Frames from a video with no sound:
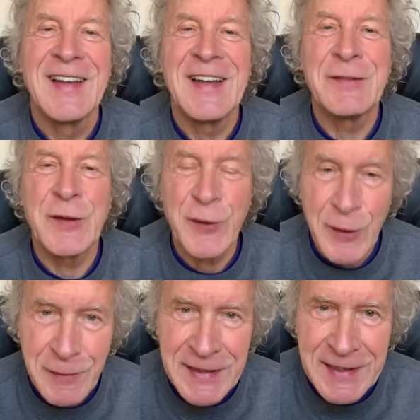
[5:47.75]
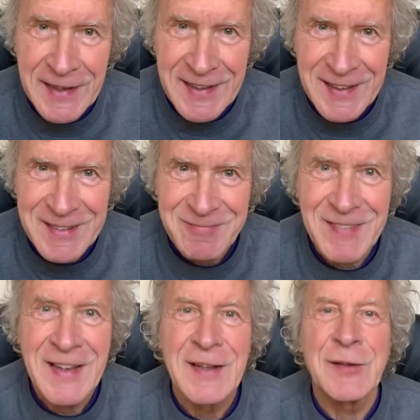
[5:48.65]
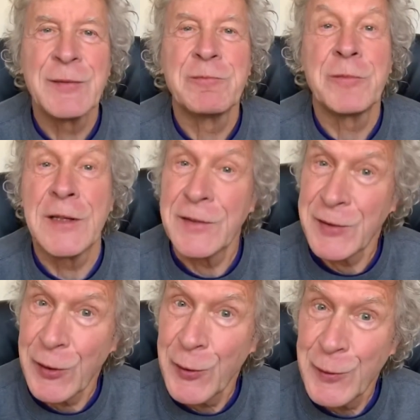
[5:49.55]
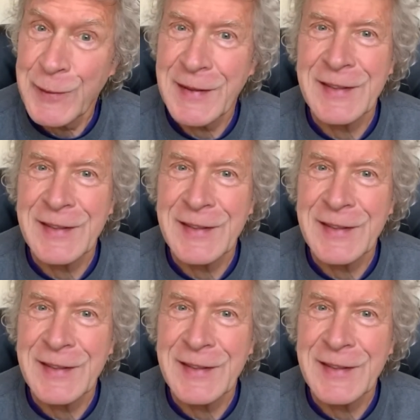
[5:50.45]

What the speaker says: If you don't already get it, please do.